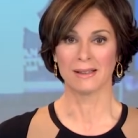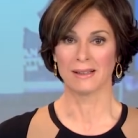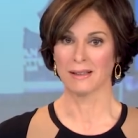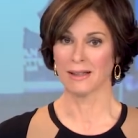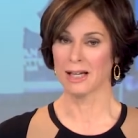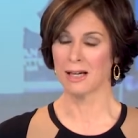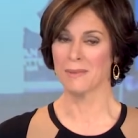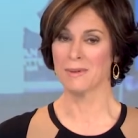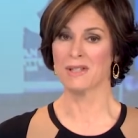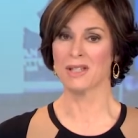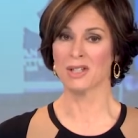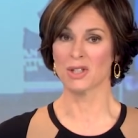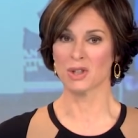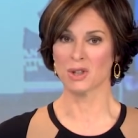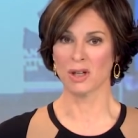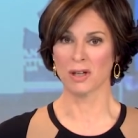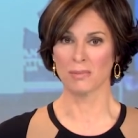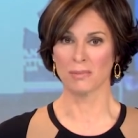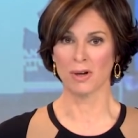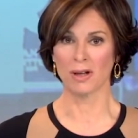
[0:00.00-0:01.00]
ABC's
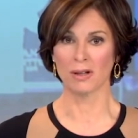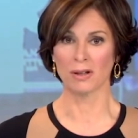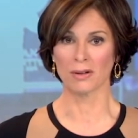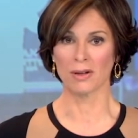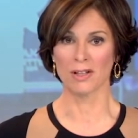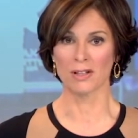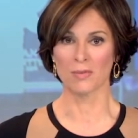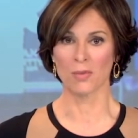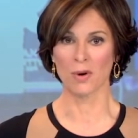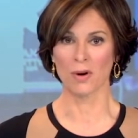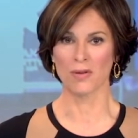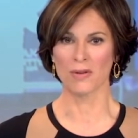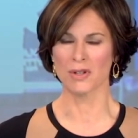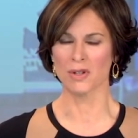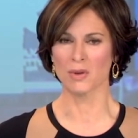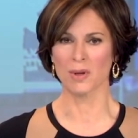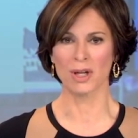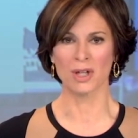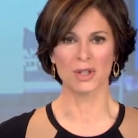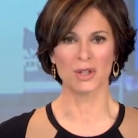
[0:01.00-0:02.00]
John Mueller has more on the
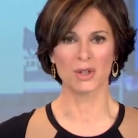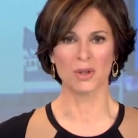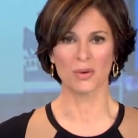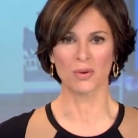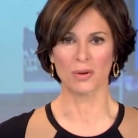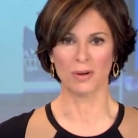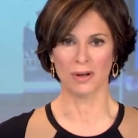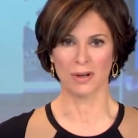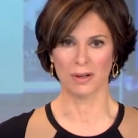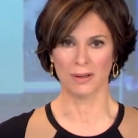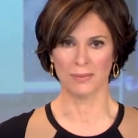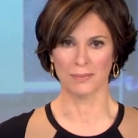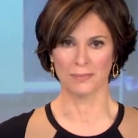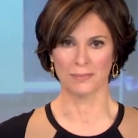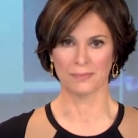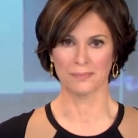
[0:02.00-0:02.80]
strange story.